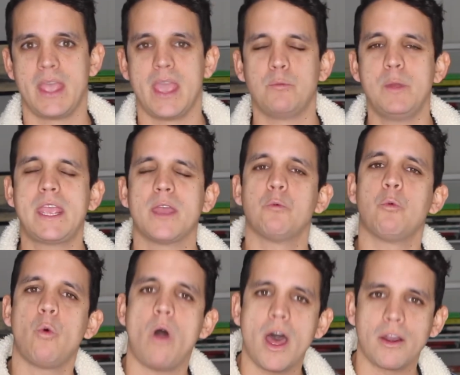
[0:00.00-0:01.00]
and we can
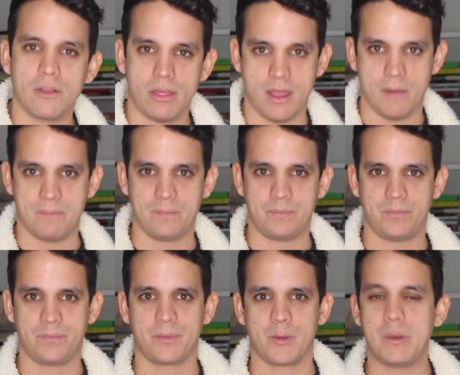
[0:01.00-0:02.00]
water them.
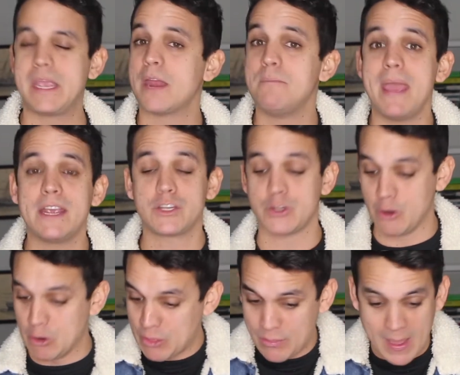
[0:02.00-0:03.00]
We can make
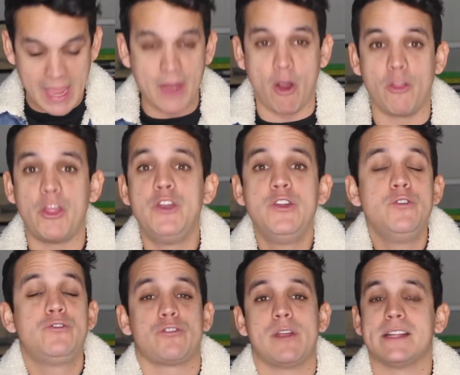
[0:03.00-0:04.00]
sure that they get all the
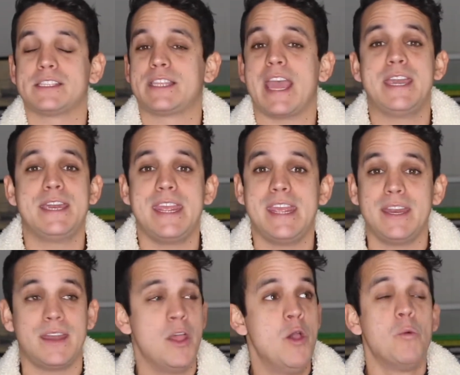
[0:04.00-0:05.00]
nutrients they
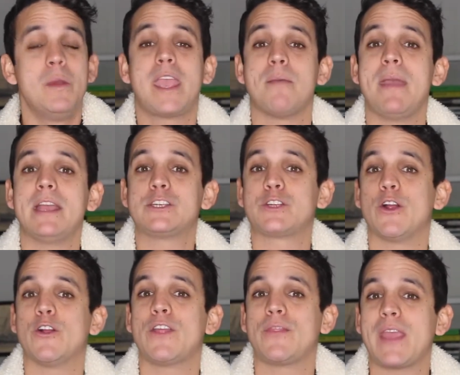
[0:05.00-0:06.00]
need. We can make
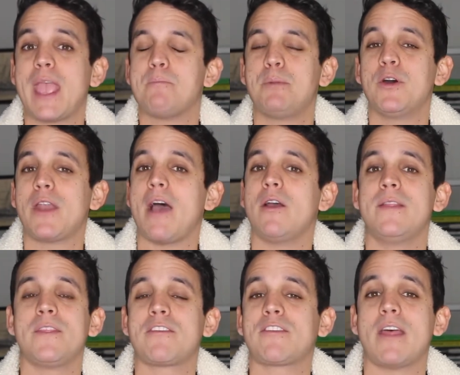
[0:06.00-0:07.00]
sure that they get put out in
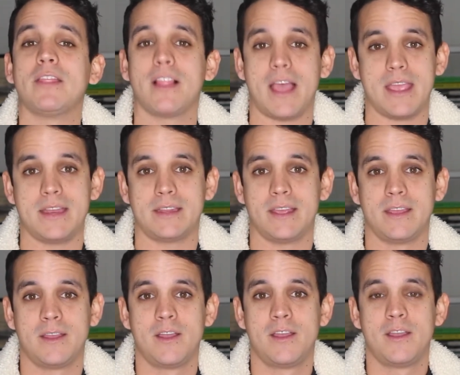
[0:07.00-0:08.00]
the sunlight,
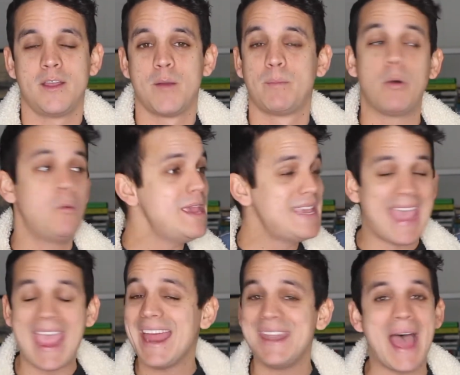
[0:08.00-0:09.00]
but we
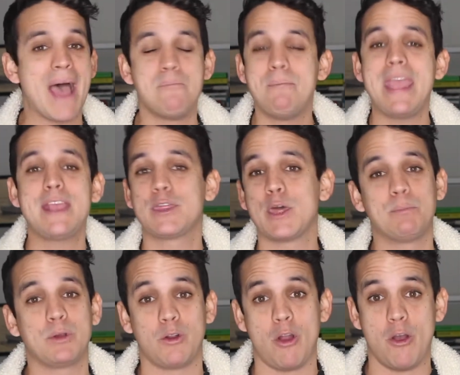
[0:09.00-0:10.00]
cannot make
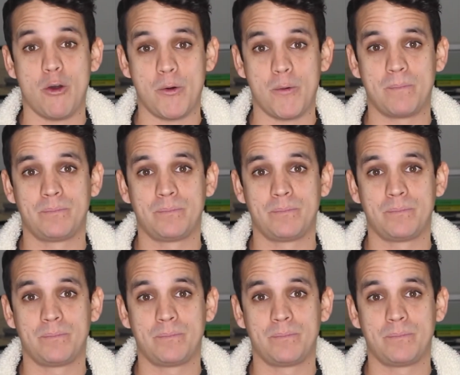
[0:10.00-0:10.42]
them grow.